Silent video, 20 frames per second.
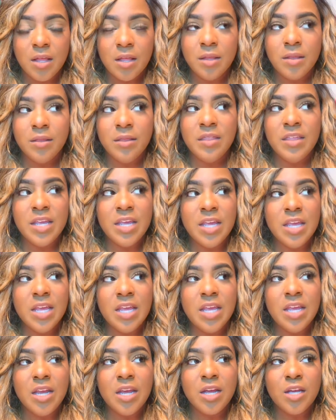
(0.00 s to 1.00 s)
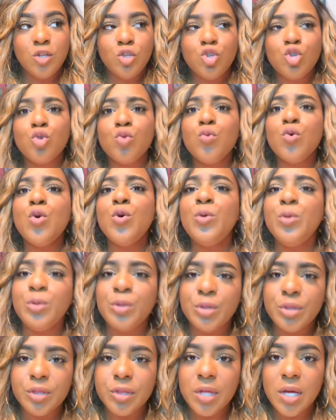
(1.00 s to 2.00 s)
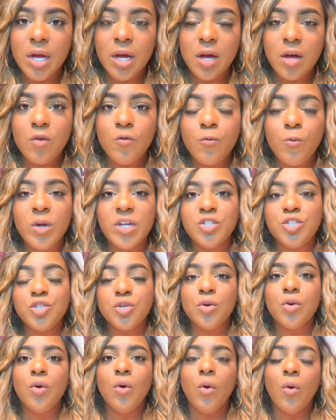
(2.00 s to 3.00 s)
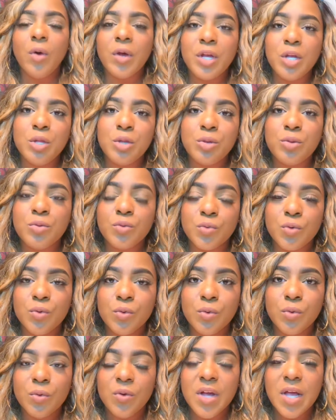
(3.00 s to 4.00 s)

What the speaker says: The truth of what you're going through,